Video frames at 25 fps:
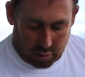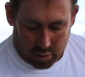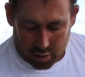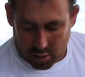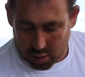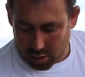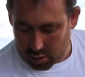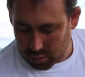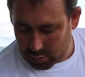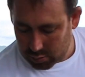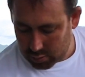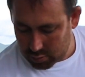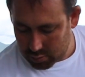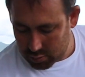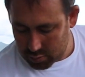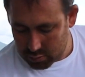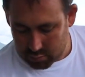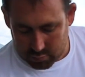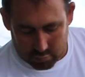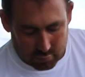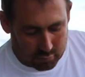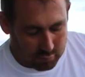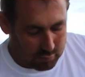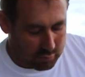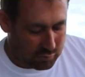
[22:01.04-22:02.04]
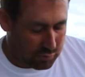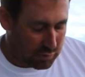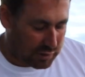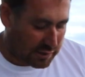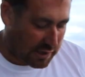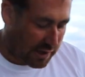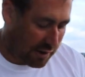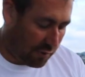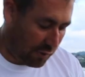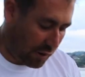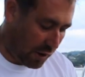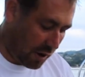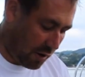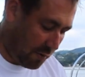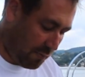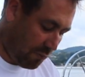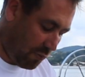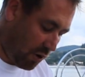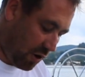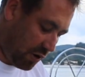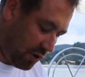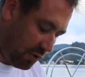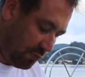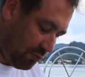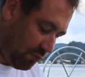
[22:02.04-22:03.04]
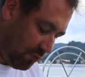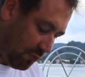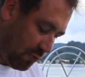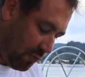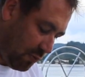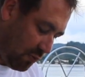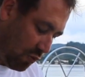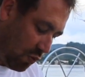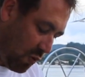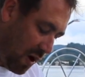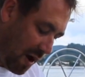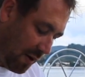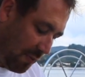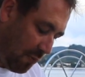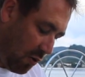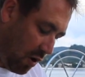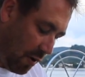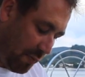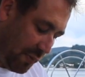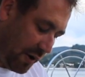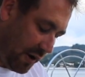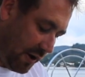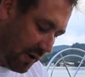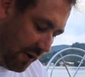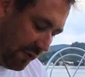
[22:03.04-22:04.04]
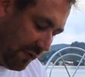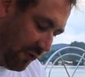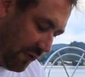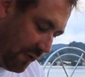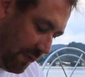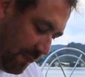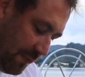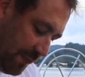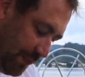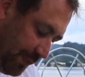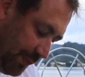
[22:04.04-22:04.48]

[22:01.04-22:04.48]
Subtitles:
well, see how we go, one might be enough.